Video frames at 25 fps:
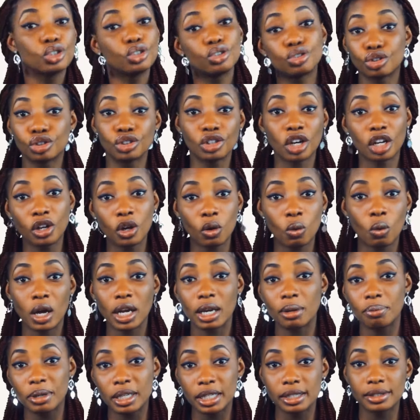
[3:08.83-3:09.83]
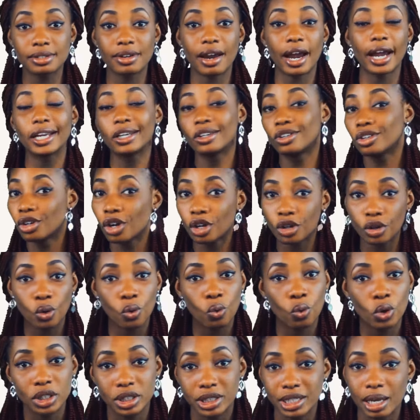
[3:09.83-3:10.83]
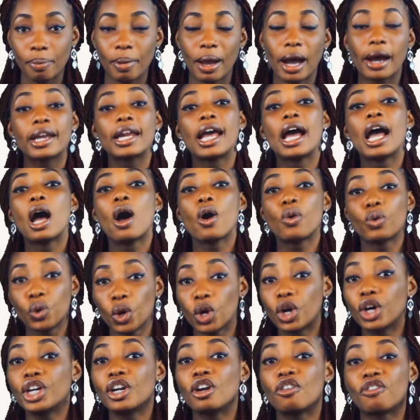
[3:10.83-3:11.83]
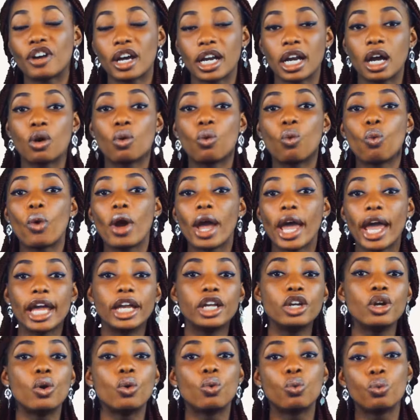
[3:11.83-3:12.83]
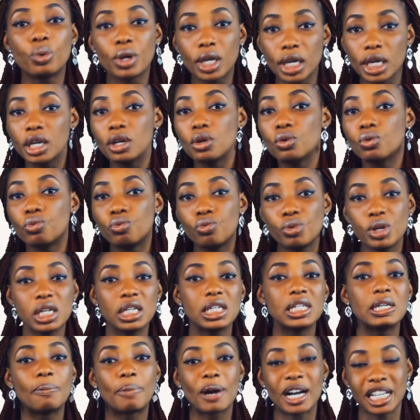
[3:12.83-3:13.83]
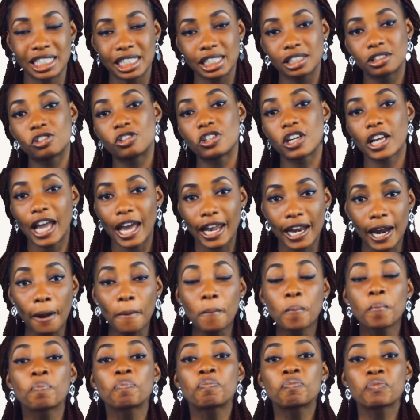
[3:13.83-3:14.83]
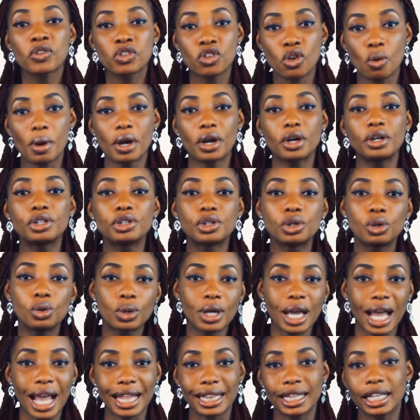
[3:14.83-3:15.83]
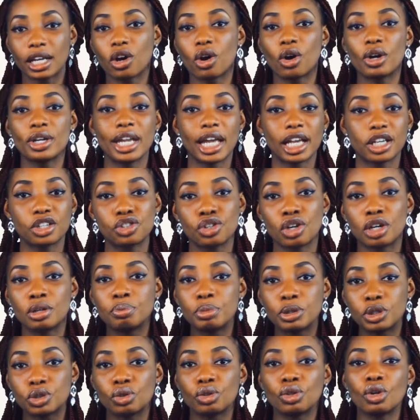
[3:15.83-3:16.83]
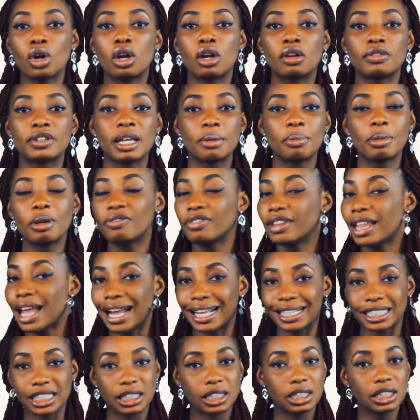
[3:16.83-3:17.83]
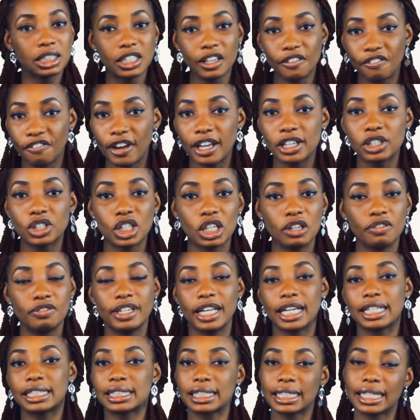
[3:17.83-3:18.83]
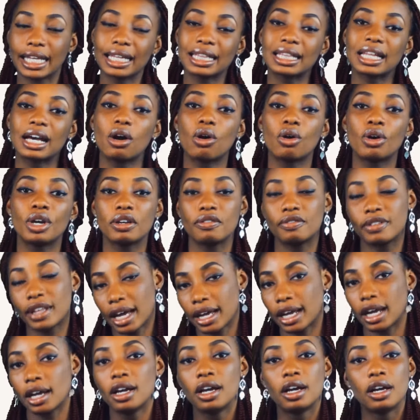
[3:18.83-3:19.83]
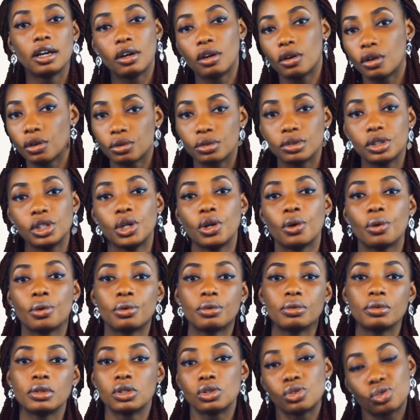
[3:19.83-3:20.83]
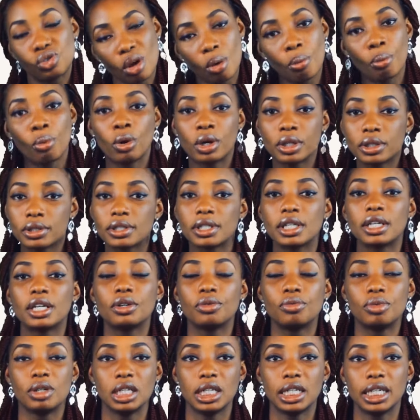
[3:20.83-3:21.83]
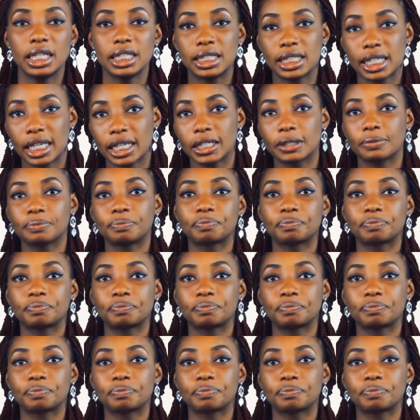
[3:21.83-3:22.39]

You do not know what it means, right? You do not know what it's about. We're going to find out when we read the passage together. So we're going to look at the connection between all of them, if they are different, if they are together, or if they are, somewhat related.